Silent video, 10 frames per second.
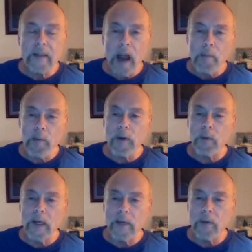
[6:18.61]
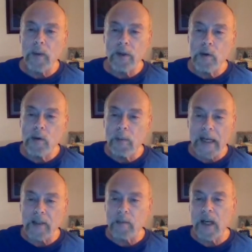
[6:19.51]
I'm going to read it with you and
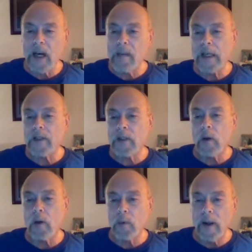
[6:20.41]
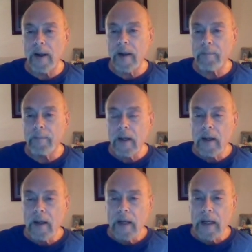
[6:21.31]
make some comments along the way,
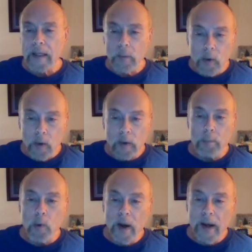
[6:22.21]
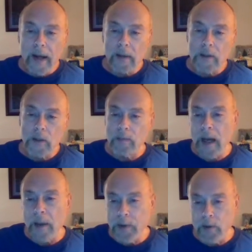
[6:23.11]
and then we're going to point out some
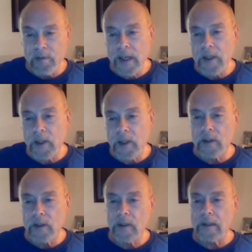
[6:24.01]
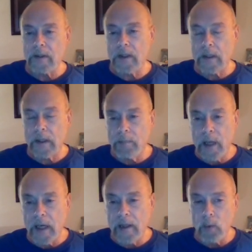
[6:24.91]
observations and some
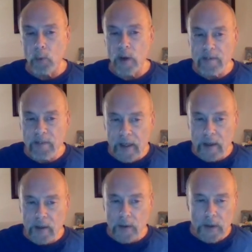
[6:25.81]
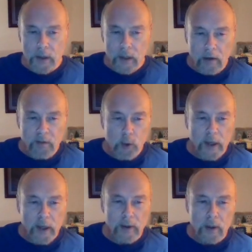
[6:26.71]
reveals, if you
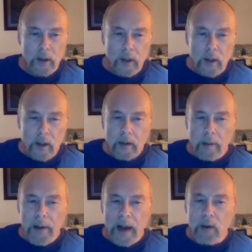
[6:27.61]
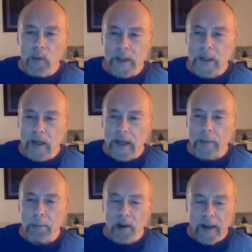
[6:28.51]
will, about what's
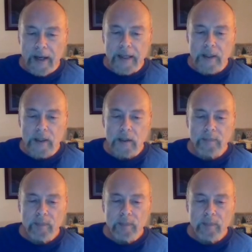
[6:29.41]
taken place.